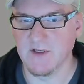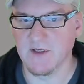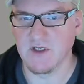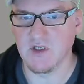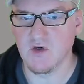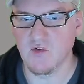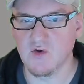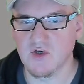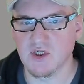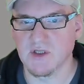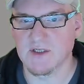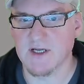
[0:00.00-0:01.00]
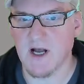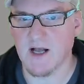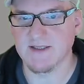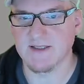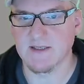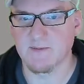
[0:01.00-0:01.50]
usual
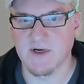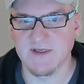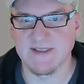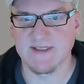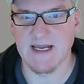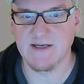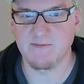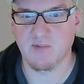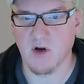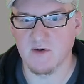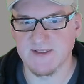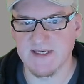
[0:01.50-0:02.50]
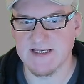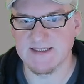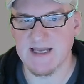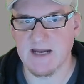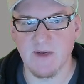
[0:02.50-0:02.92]
customer send process that we